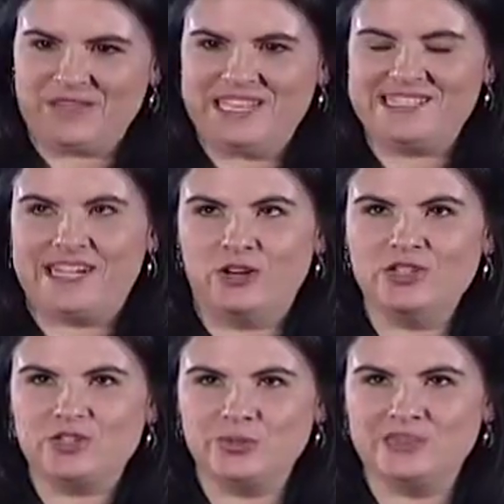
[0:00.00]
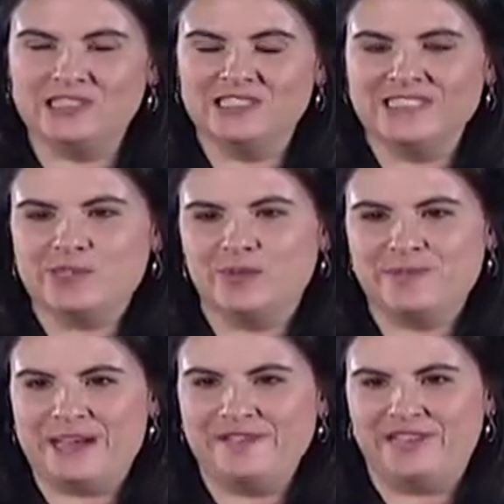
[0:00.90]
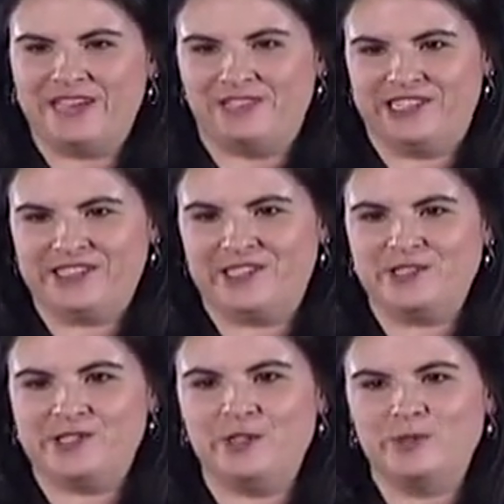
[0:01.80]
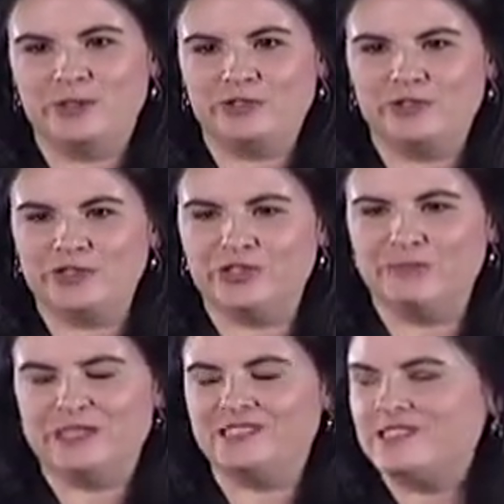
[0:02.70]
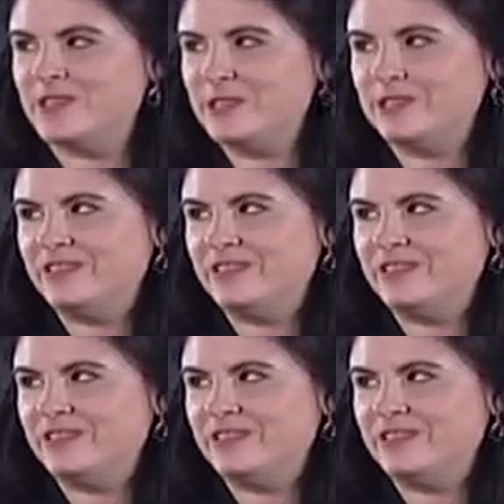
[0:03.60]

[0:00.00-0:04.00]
It's our jewel. It's one of my favorites, and it's so beautiful. I mean, it's so,